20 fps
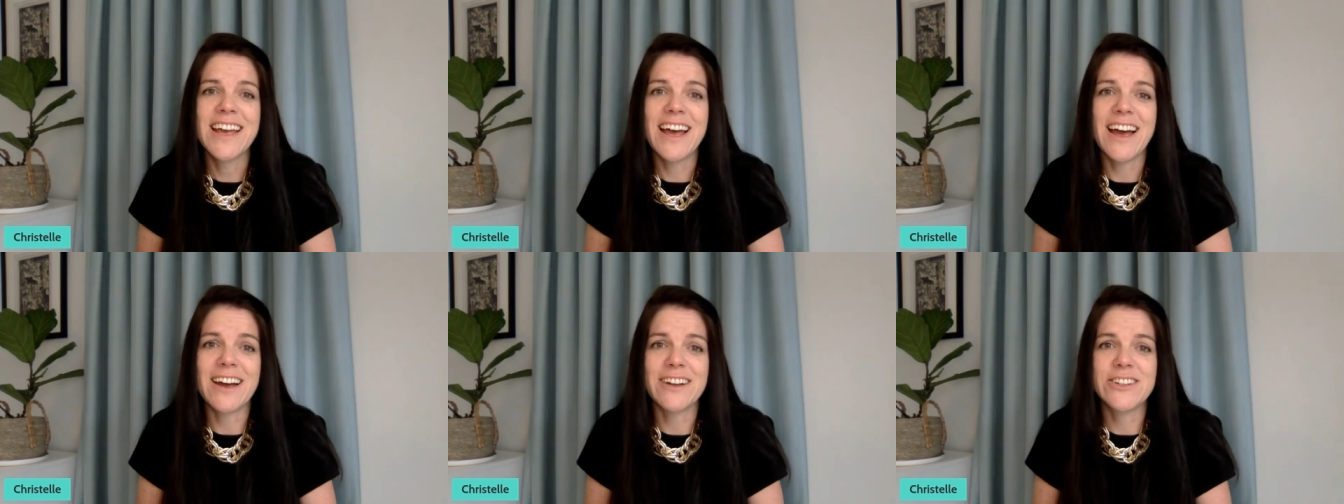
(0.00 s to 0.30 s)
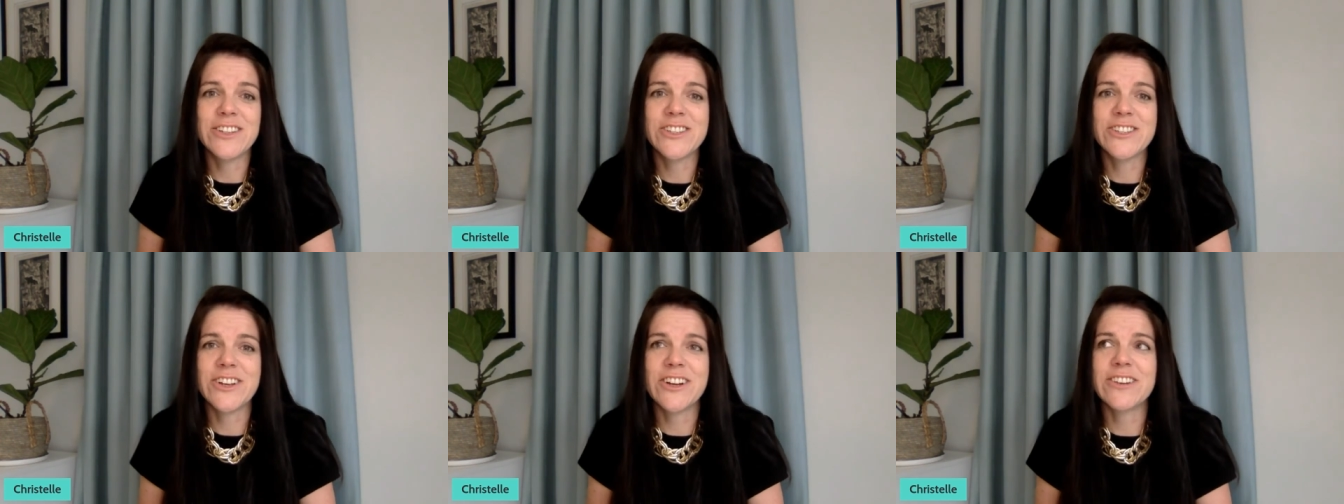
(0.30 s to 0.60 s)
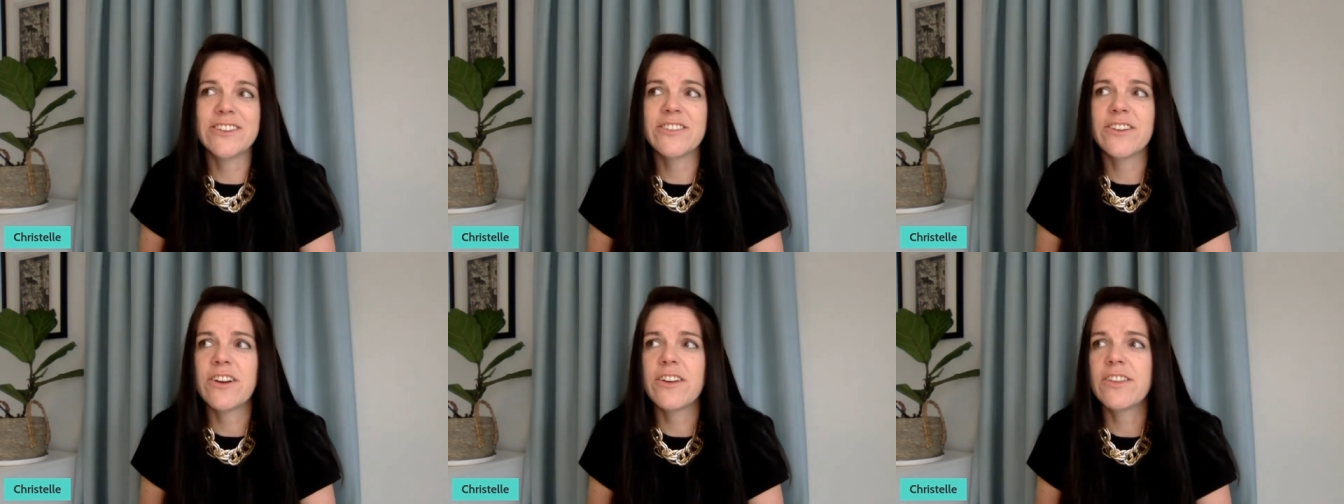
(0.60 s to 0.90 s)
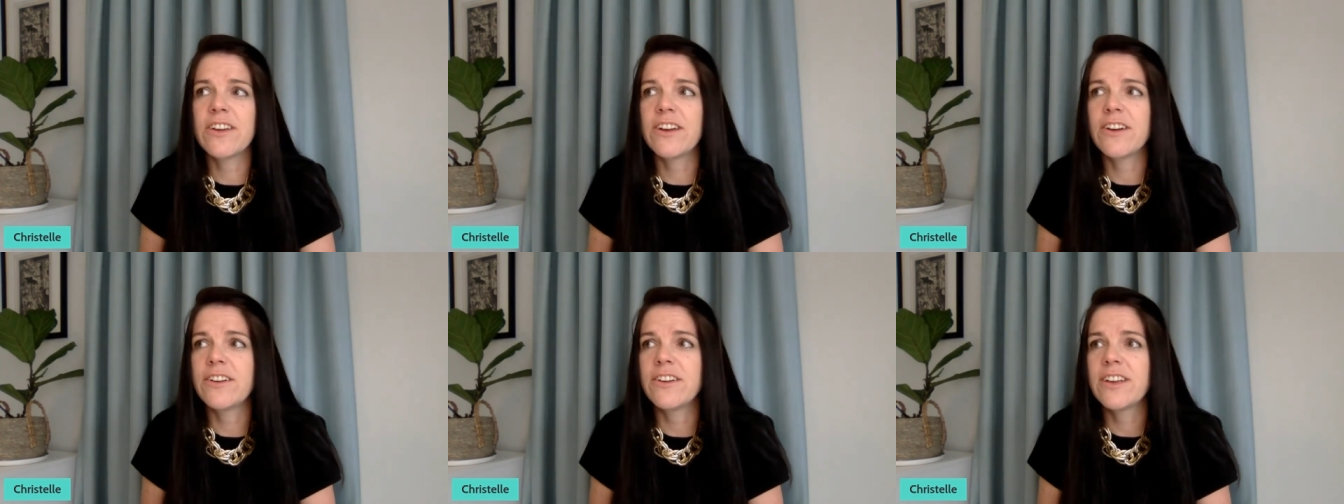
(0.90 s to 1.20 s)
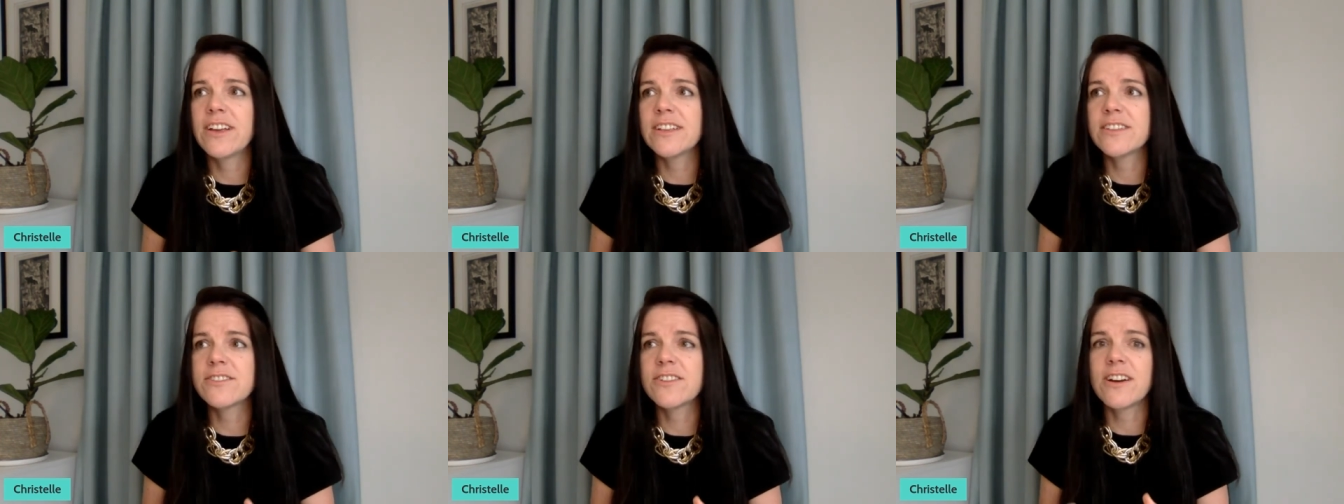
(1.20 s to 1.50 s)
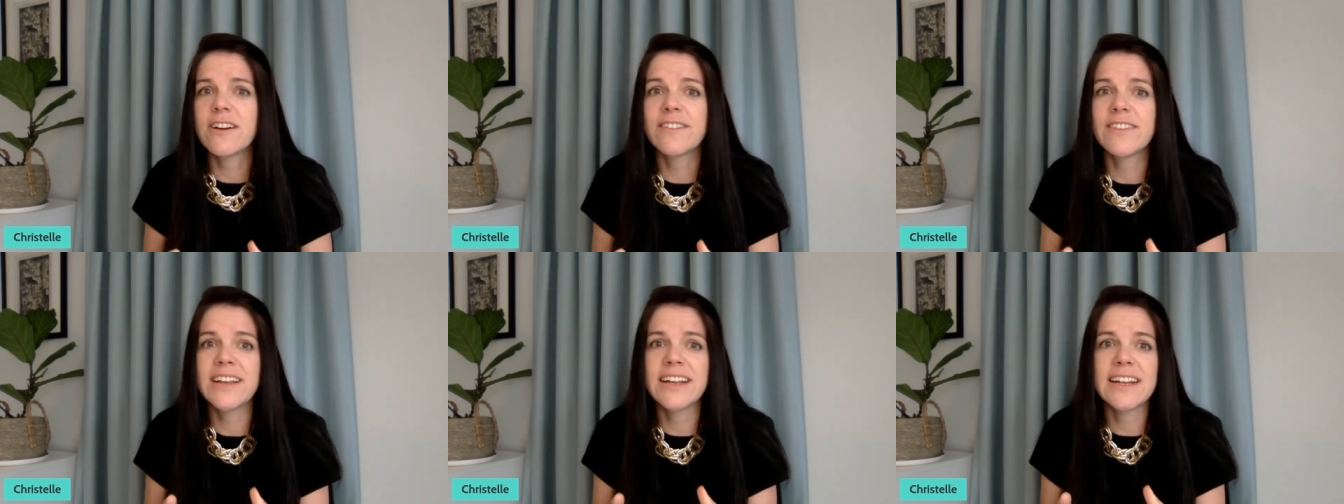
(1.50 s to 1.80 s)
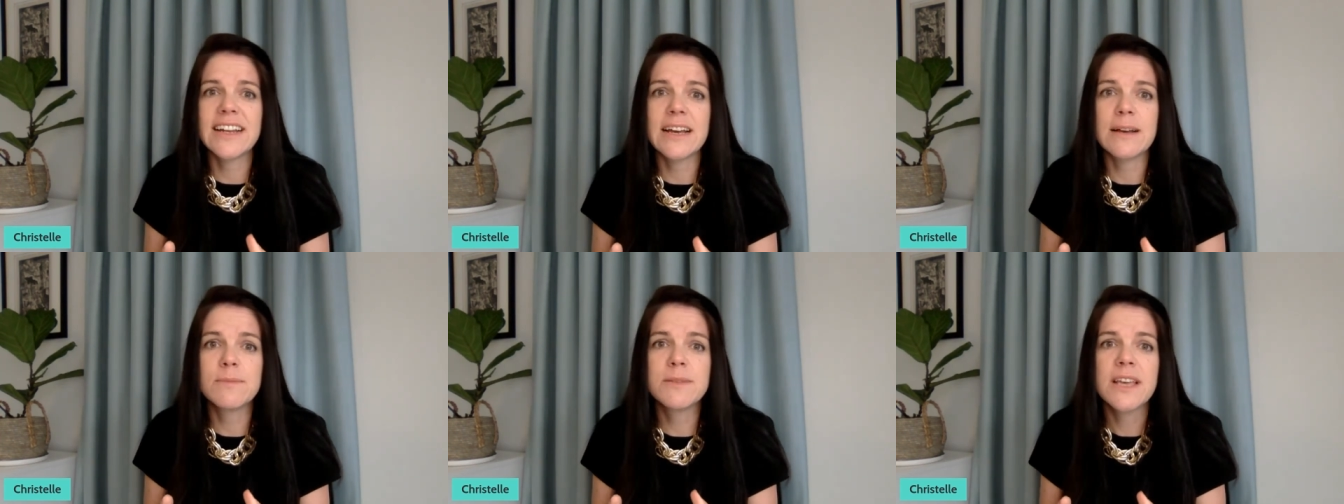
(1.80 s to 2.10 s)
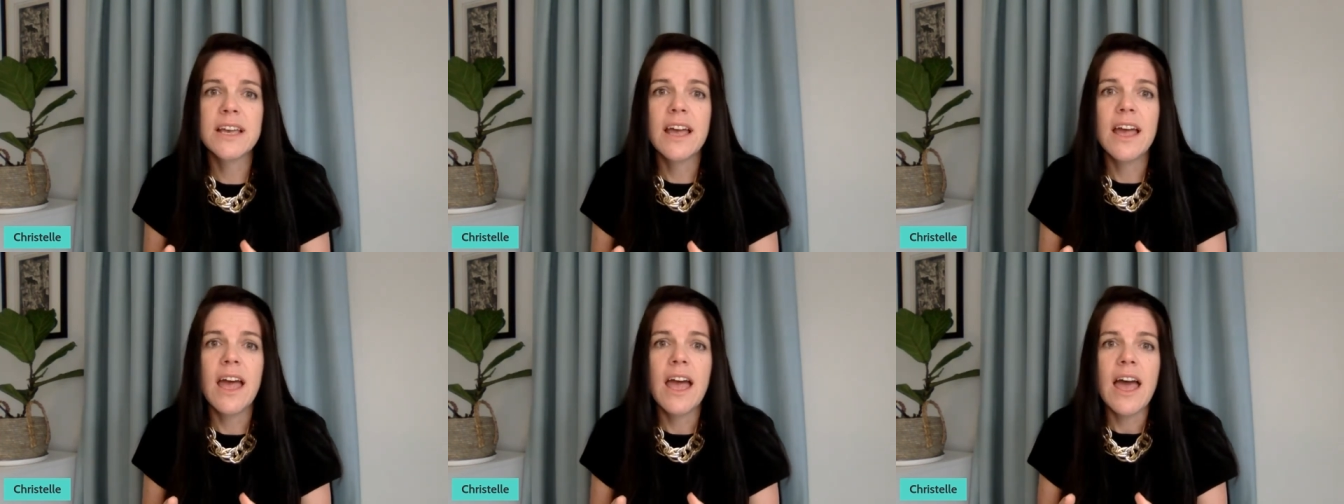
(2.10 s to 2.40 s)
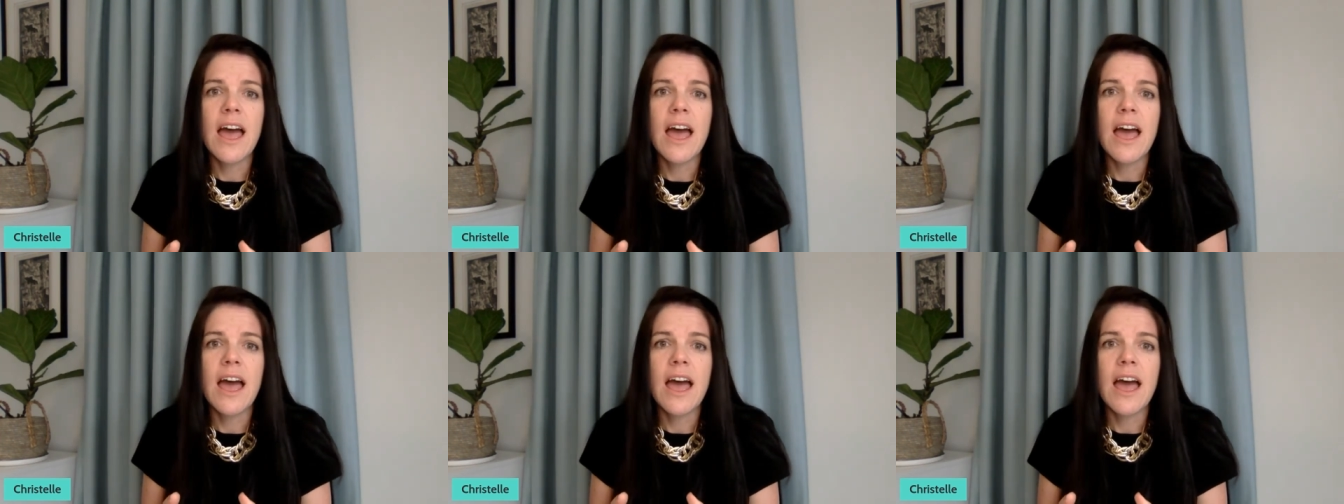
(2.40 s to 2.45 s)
how to start and grow their own kids crafting clubs.